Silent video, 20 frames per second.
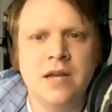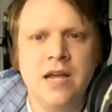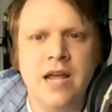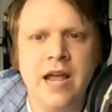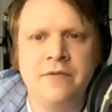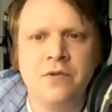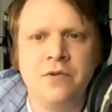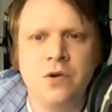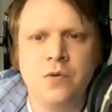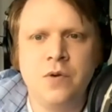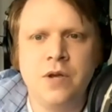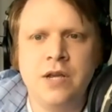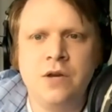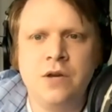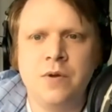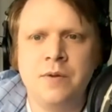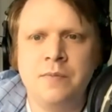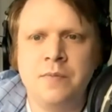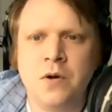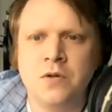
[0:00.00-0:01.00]
Every week,
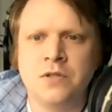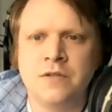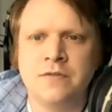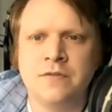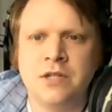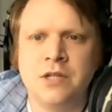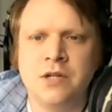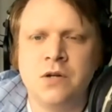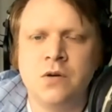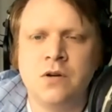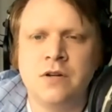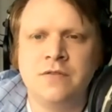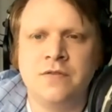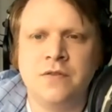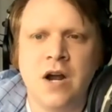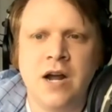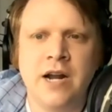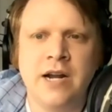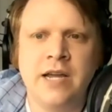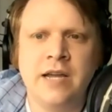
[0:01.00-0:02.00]
we post a video on
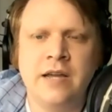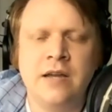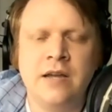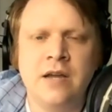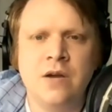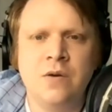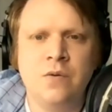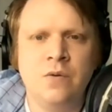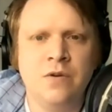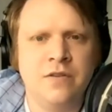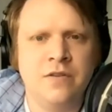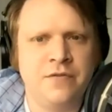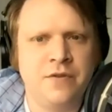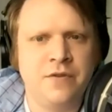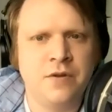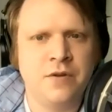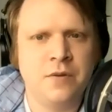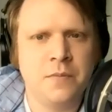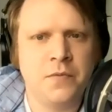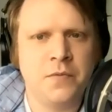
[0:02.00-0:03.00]
Friday with a
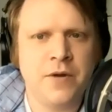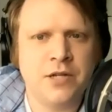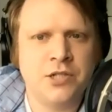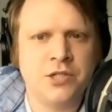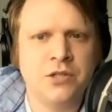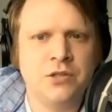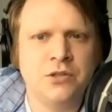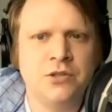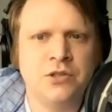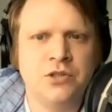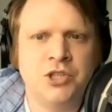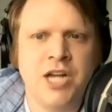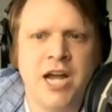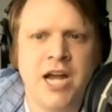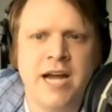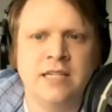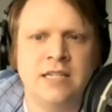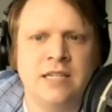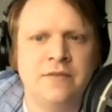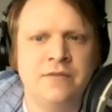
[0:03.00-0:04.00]
film professional to
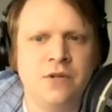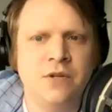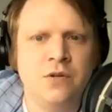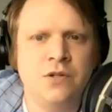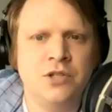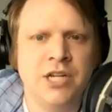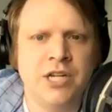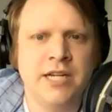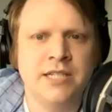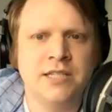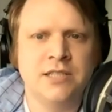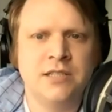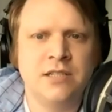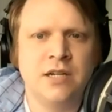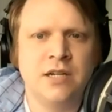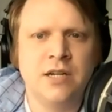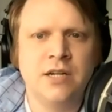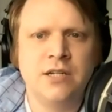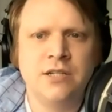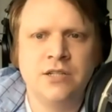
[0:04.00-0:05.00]
chat and give you a chance
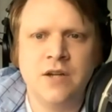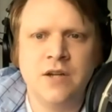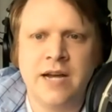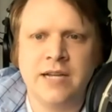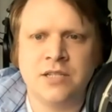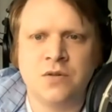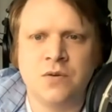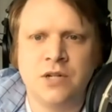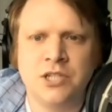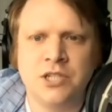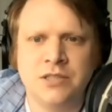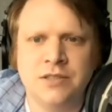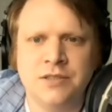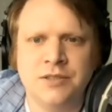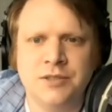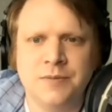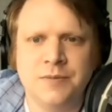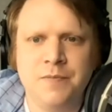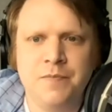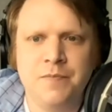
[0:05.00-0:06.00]
to ask questions.